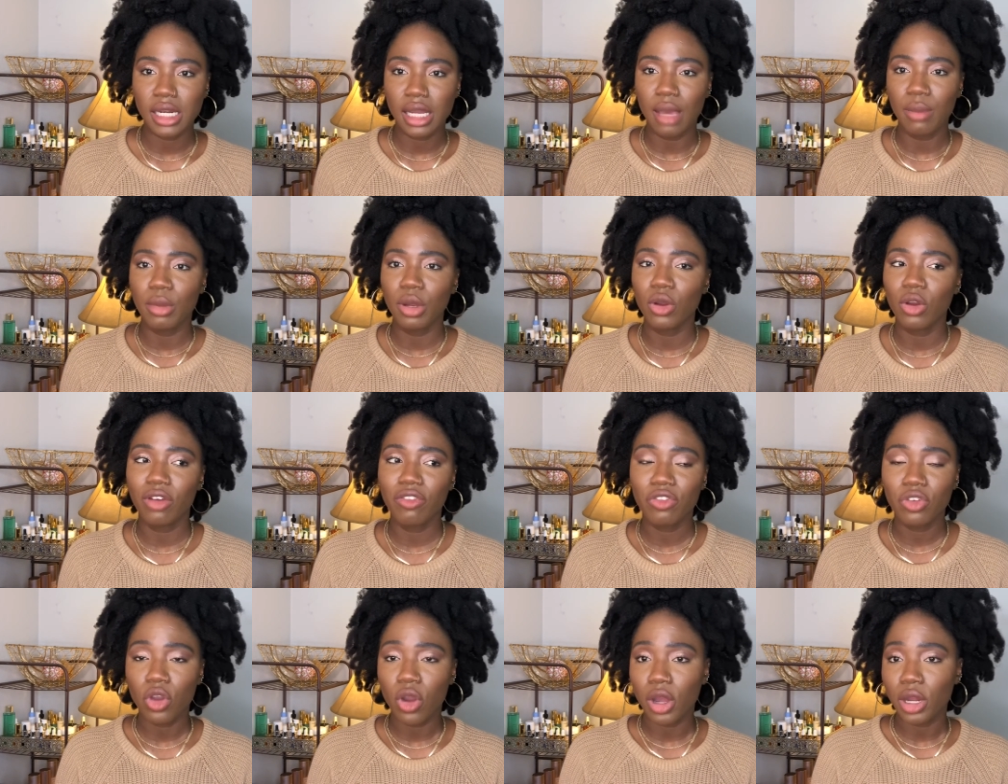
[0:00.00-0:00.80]
Let me know
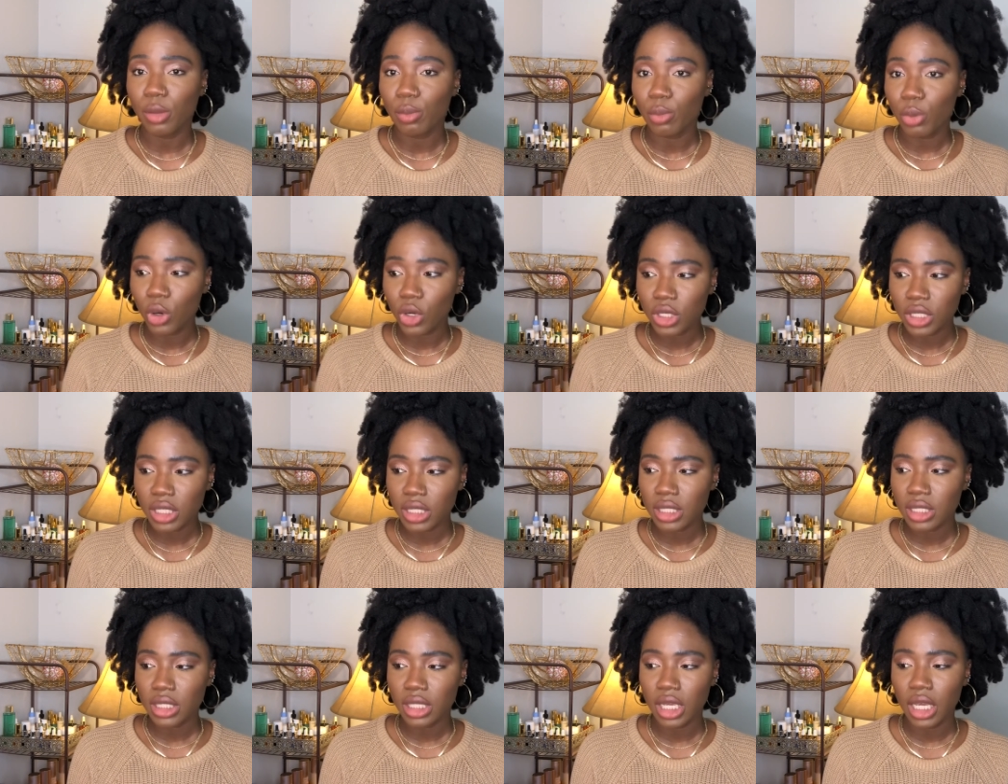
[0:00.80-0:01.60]
if you already
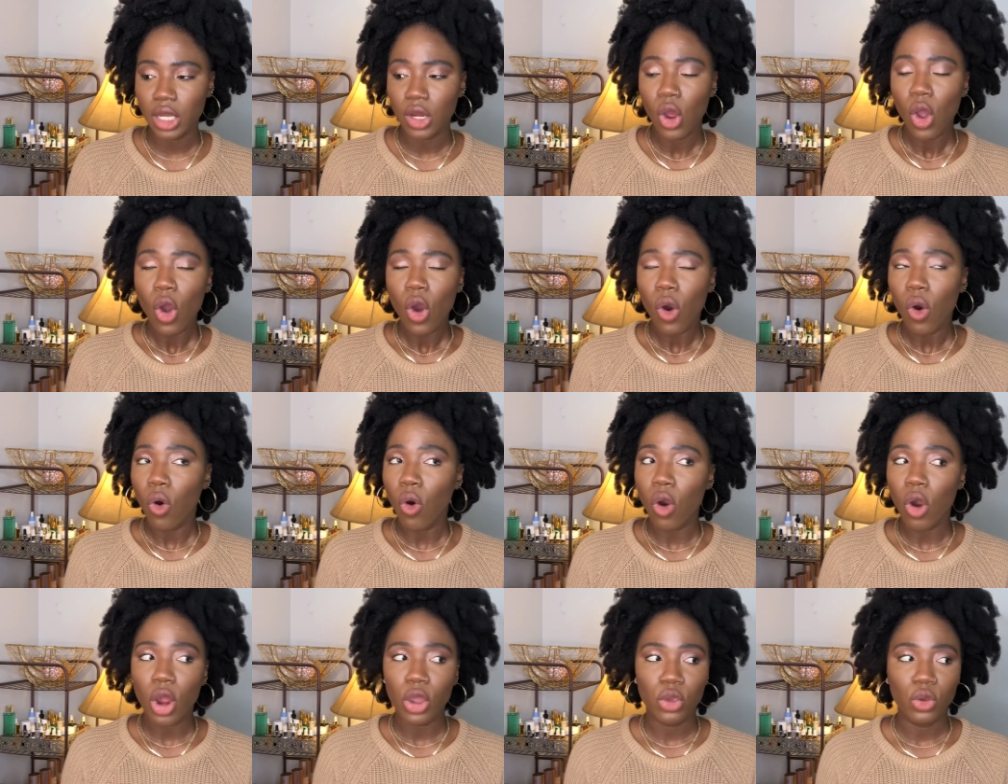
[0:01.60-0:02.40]
purchased it,
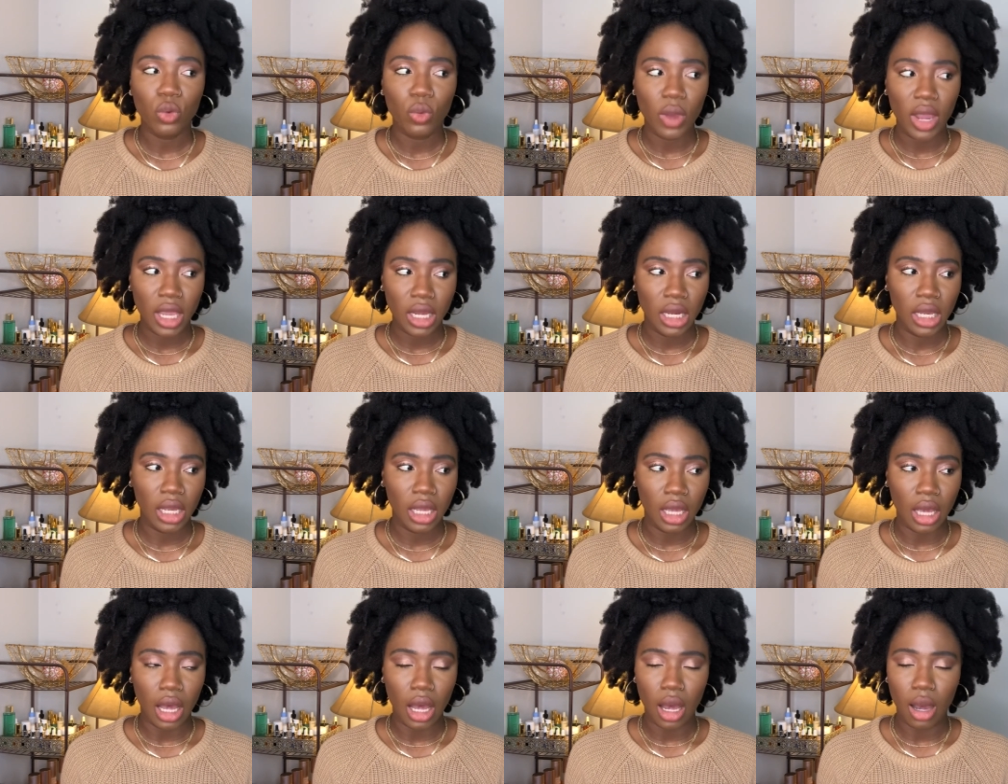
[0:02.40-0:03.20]
or are you
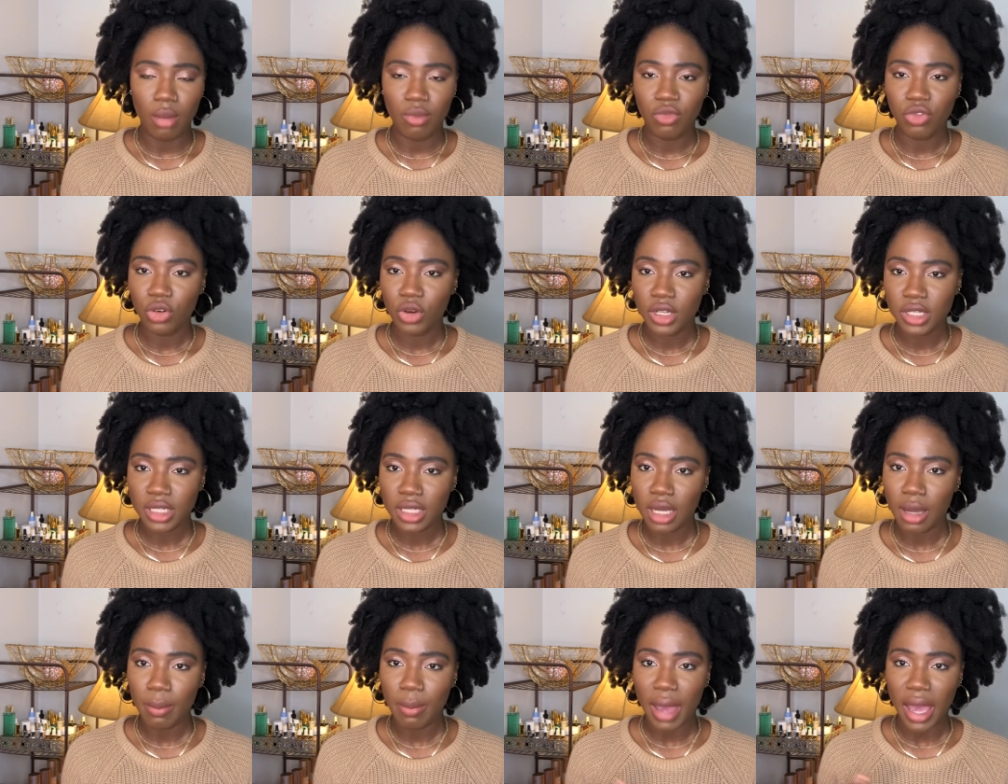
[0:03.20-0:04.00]
waiting for it to
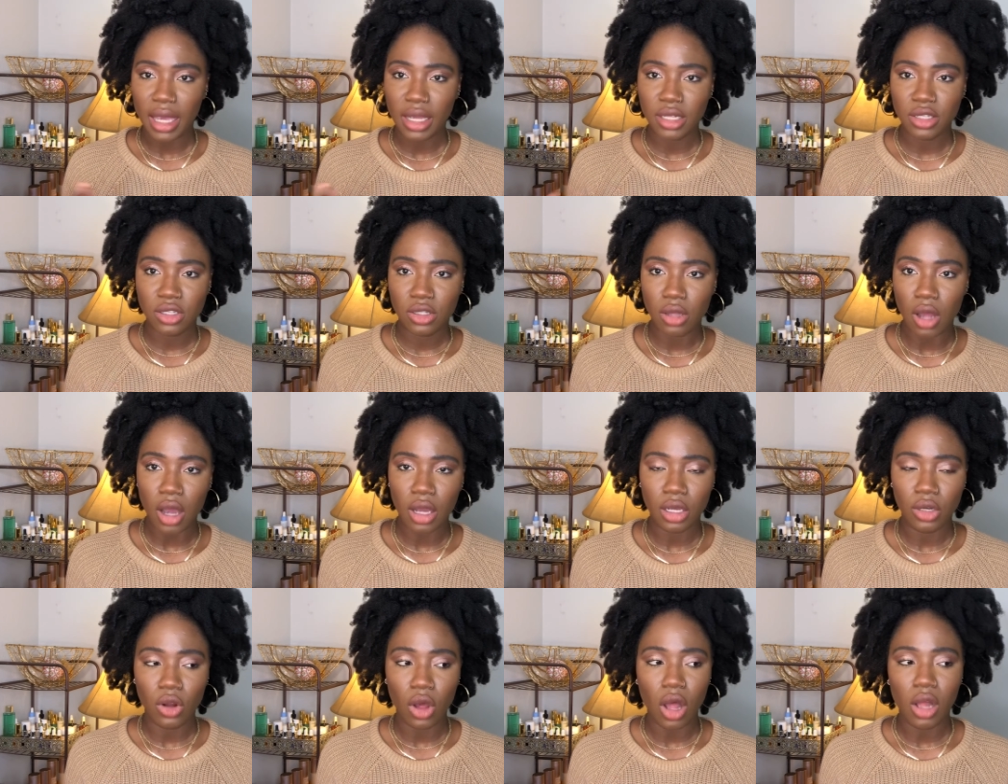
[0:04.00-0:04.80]
come back in stock
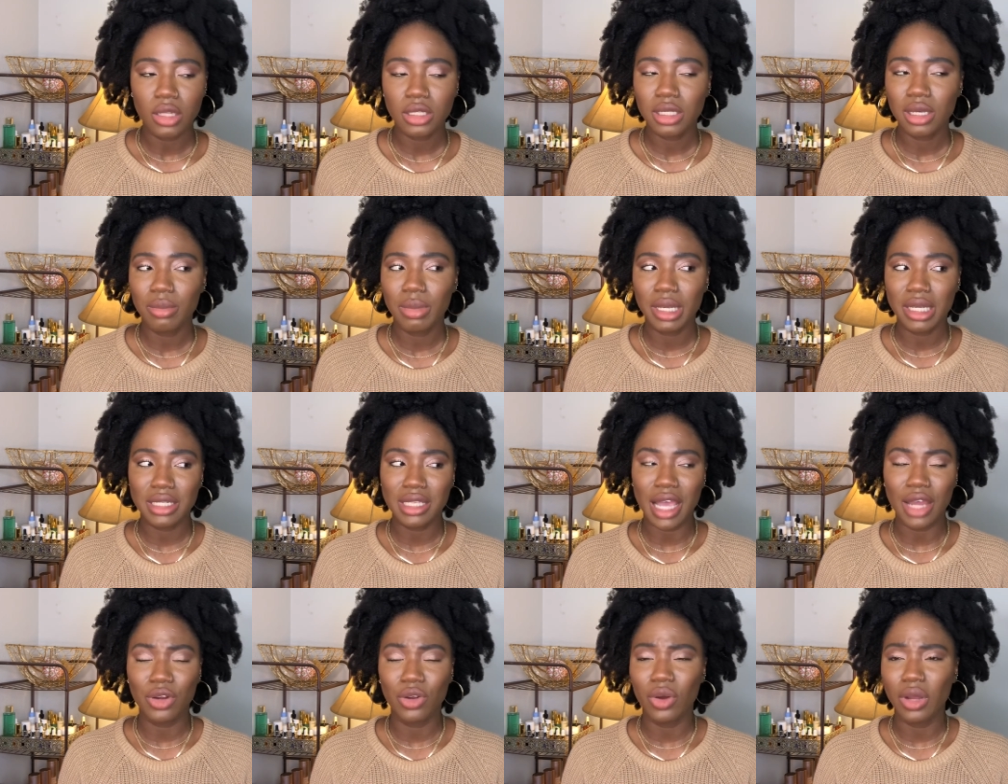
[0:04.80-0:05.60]
on Ulta, because
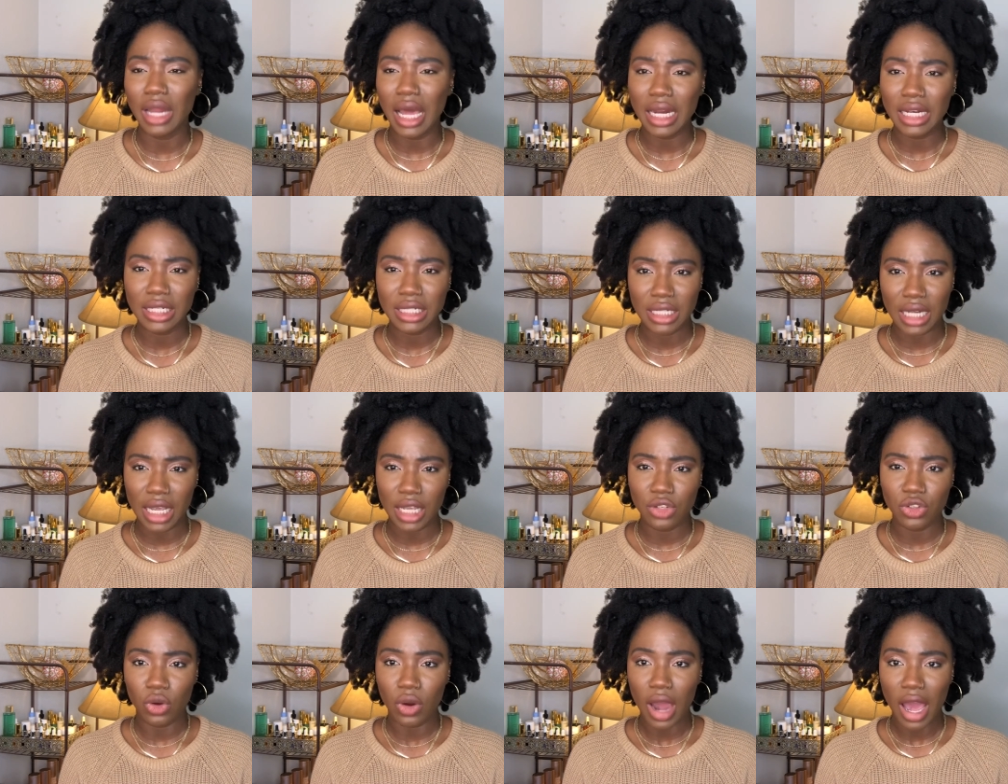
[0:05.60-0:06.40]
I know a lot of
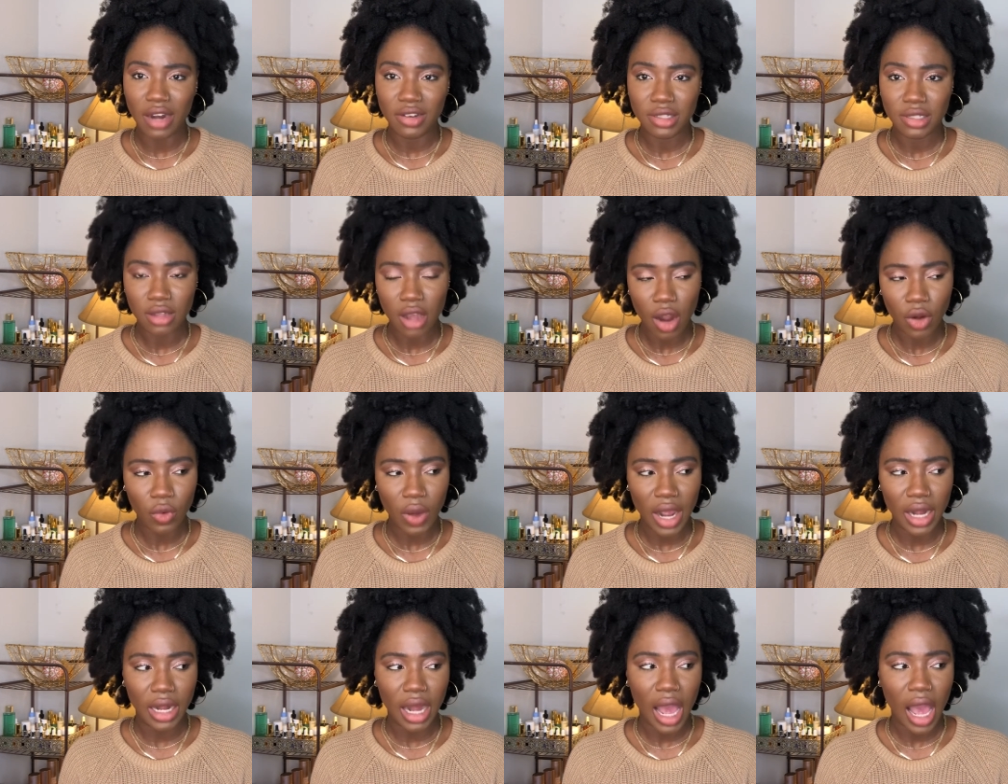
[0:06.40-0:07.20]
shades are out of stock
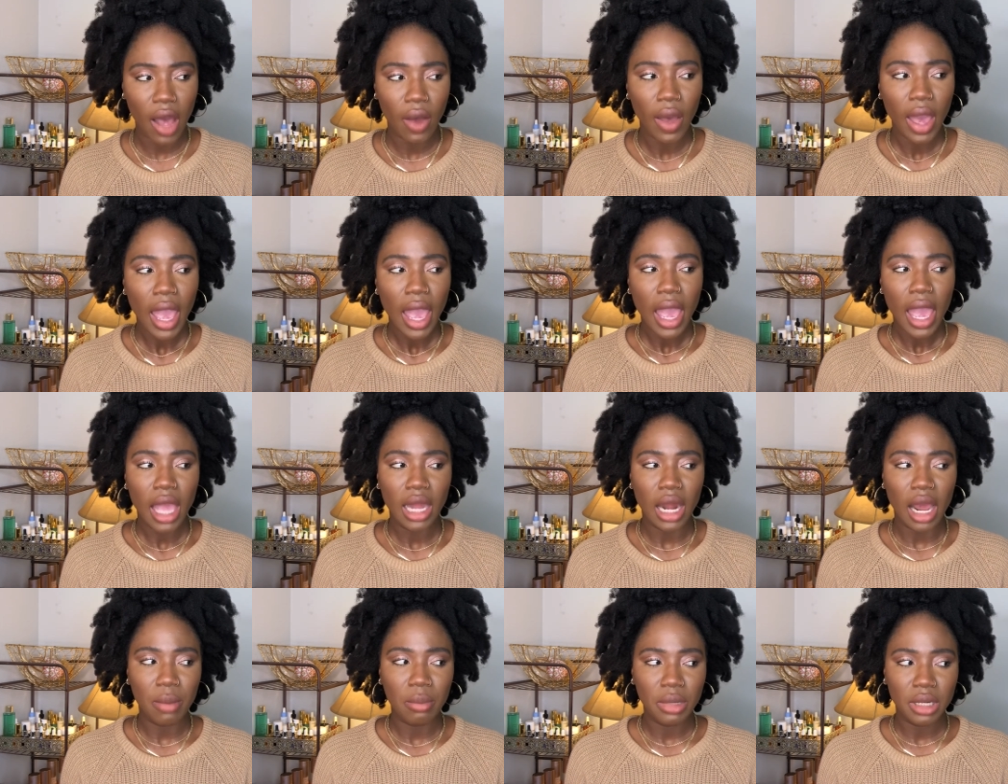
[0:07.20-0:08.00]
right now, and
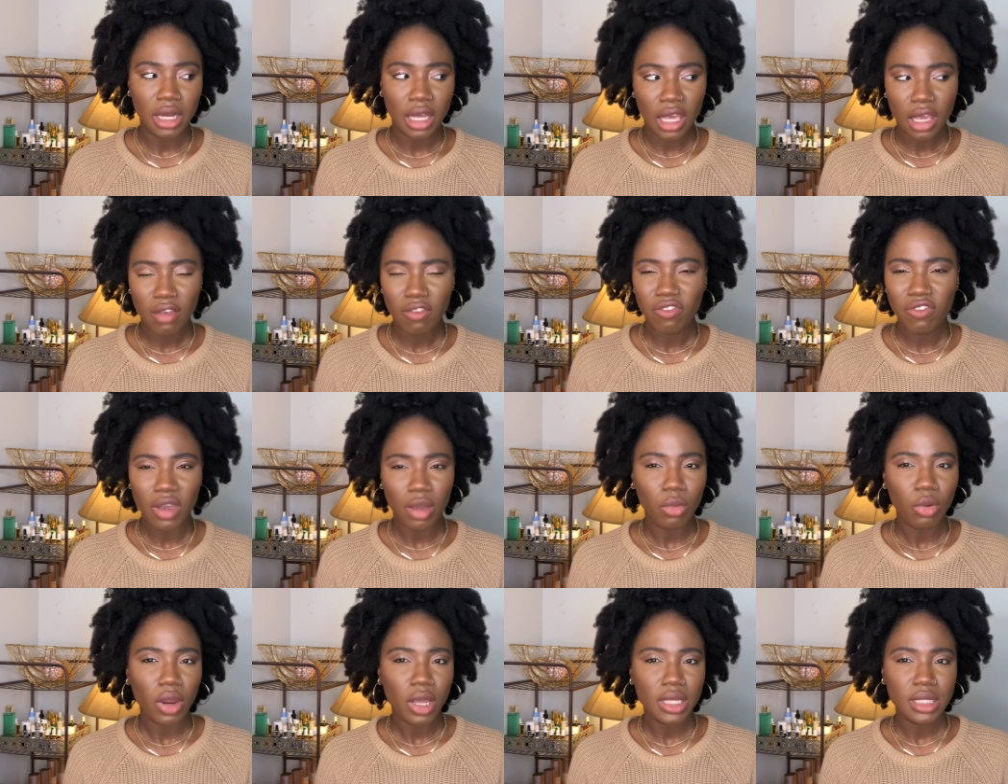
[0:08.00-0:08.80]
I believe
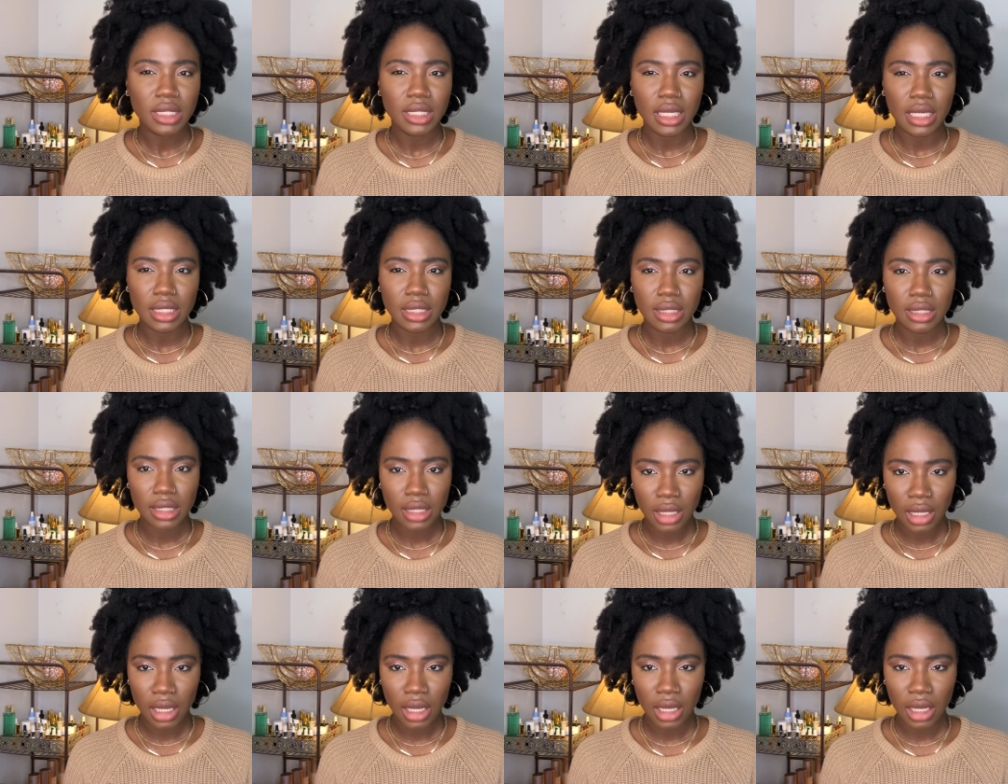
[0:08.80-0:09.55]
February 16